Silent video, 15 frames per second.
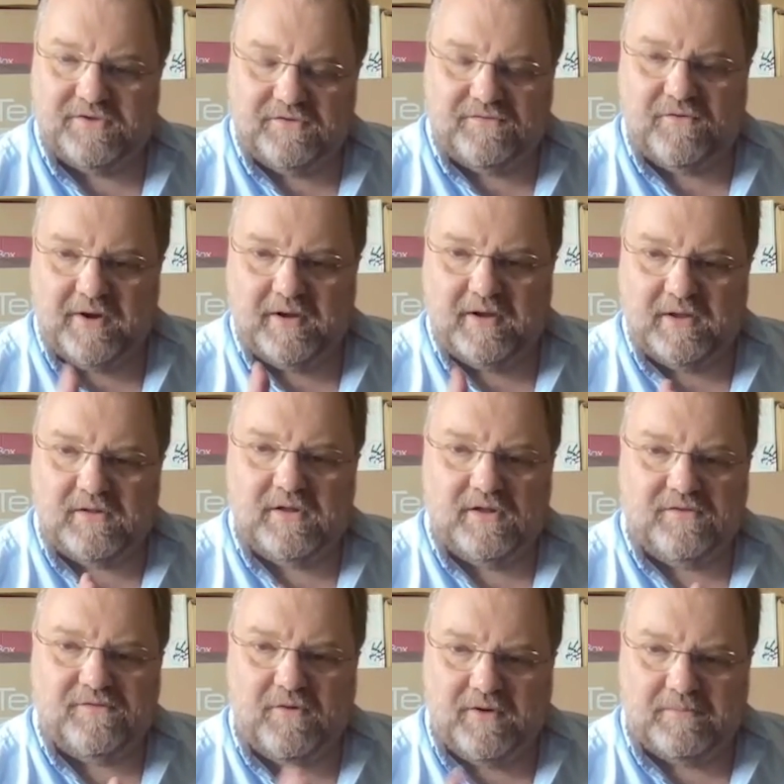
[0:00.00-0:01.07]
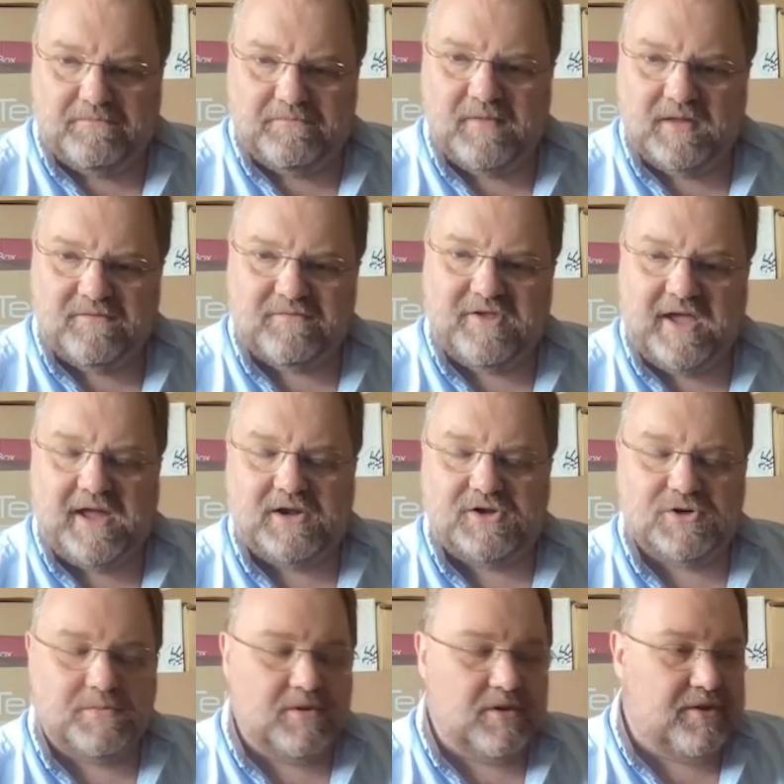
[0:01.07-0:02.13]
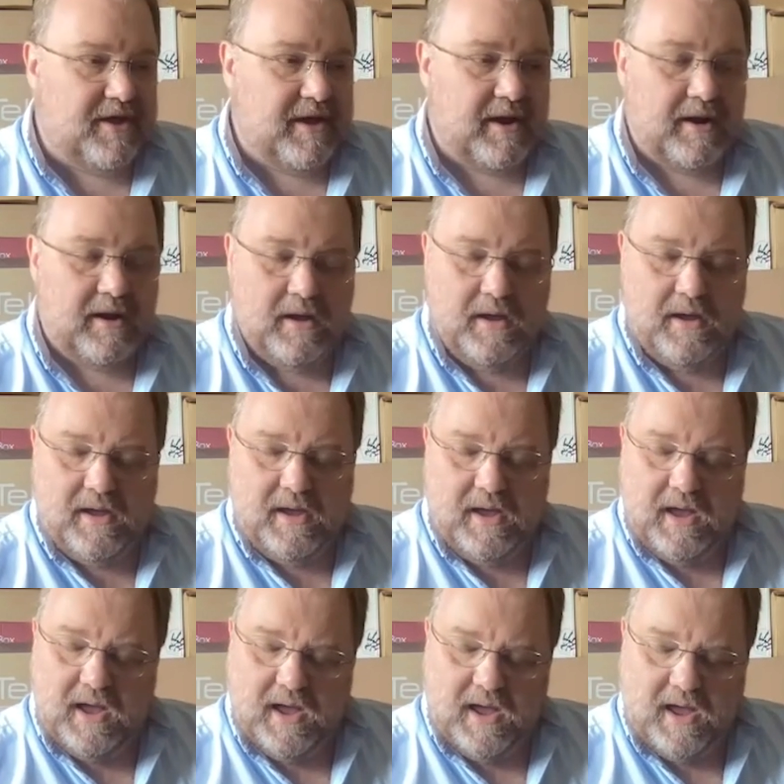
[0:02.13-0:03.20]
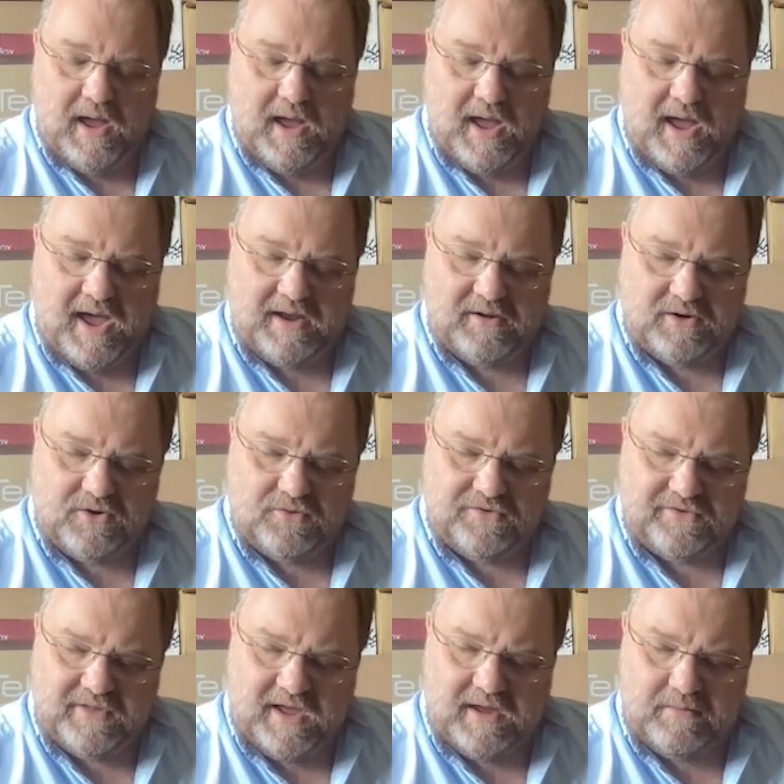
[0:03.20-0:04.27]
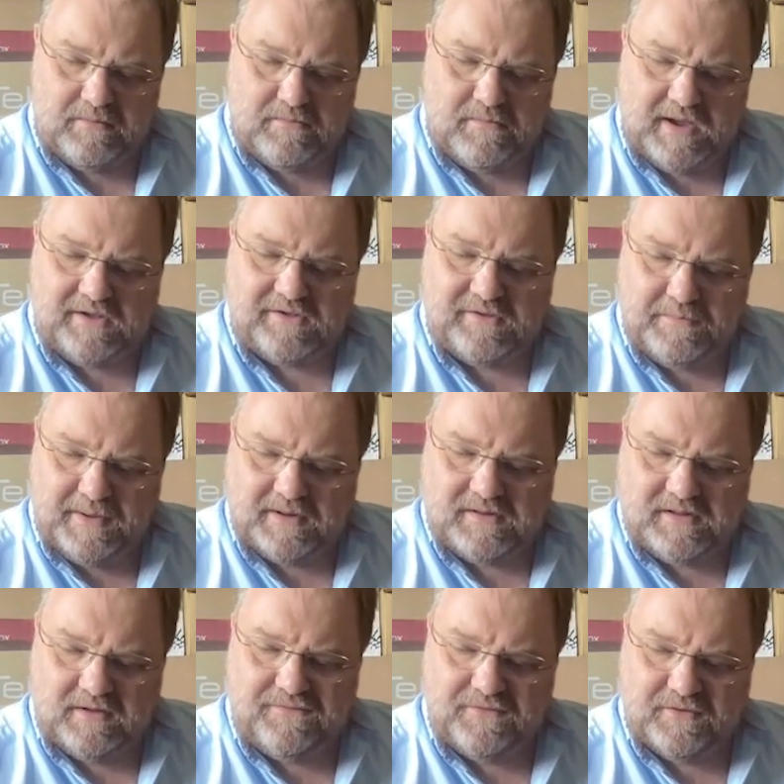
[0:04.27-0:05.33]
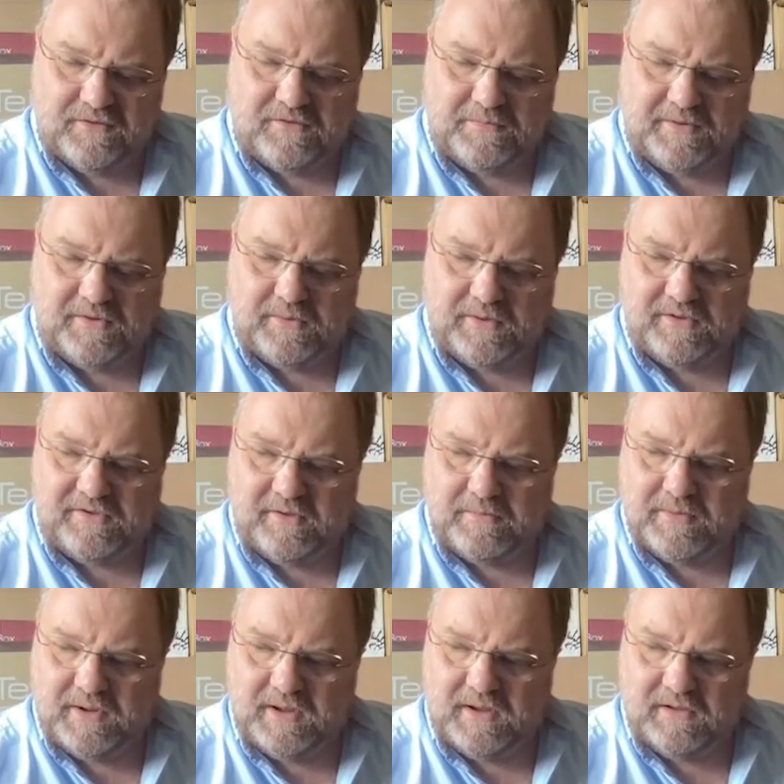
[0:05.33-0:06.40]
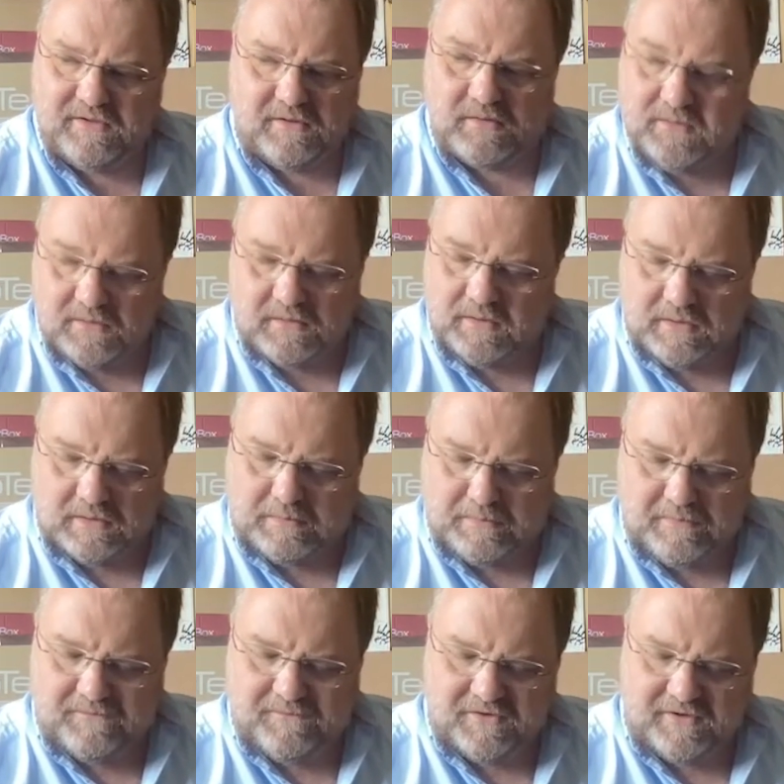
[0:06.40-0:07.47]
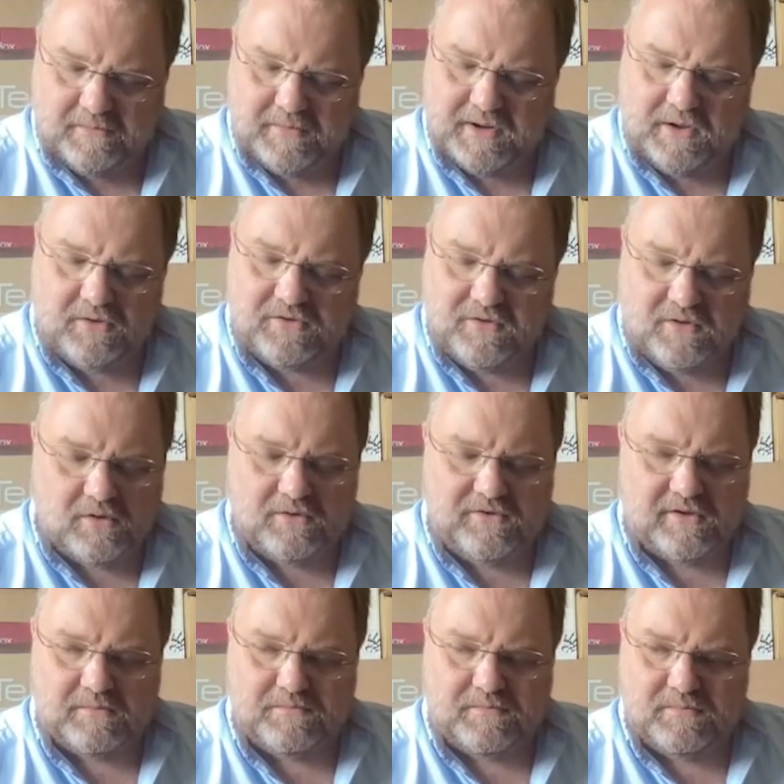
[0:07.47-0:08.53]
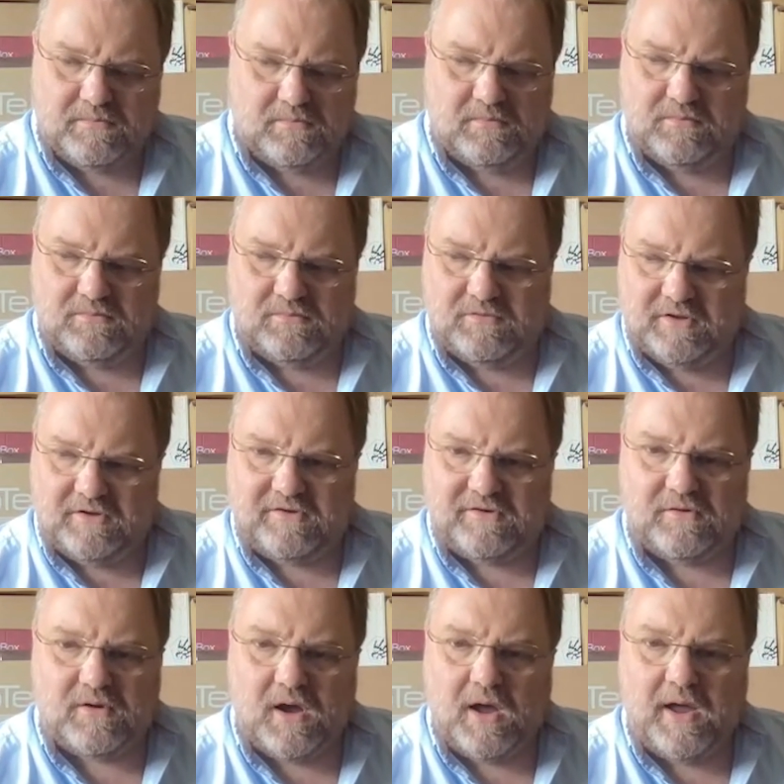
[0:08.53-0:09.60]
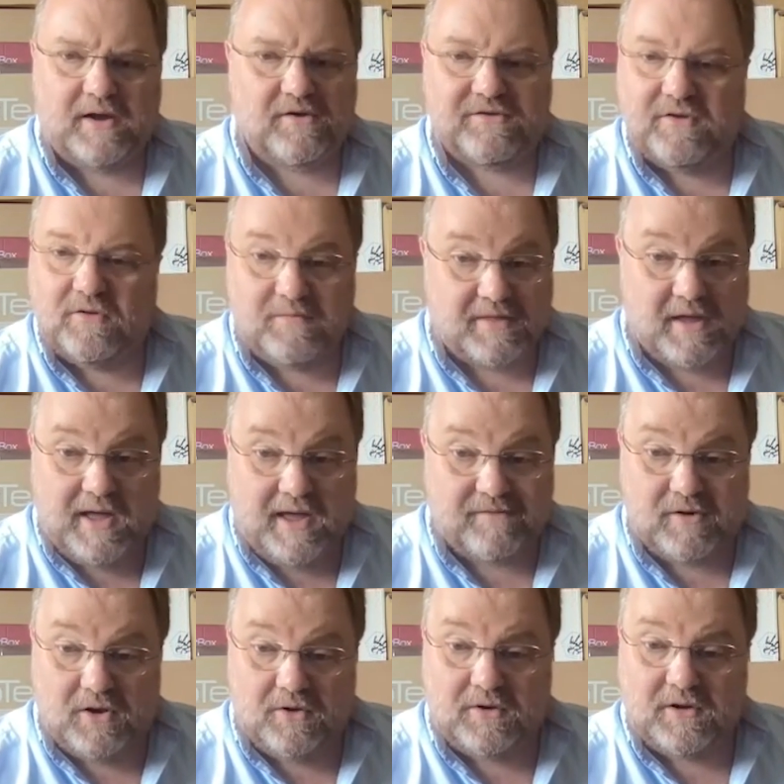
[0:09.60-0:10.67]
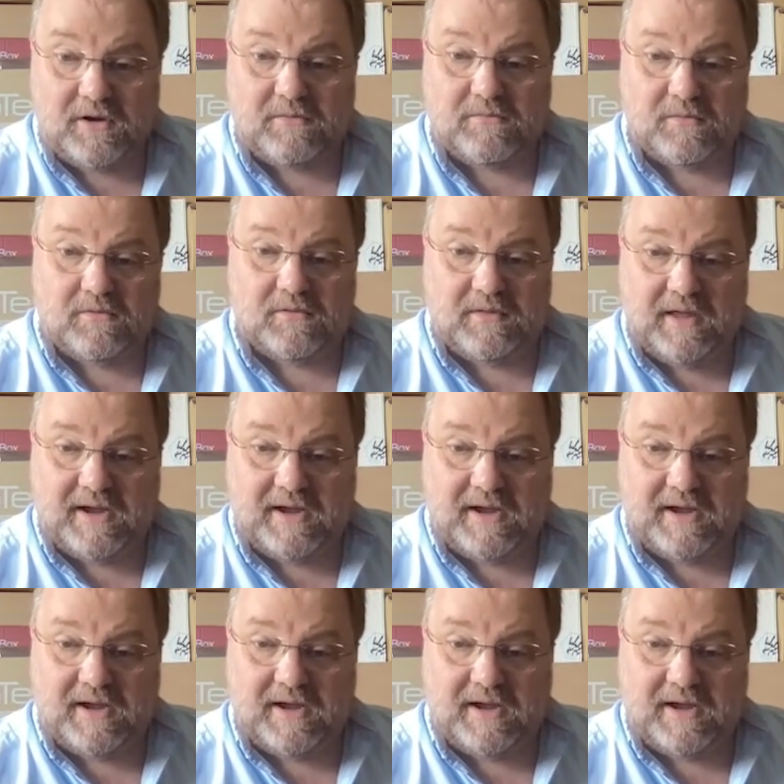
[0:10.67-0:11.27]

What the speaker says: It's very tangible thing, and of course that makes a big difference between somebody who's a digital guy, because they'll have a lot of their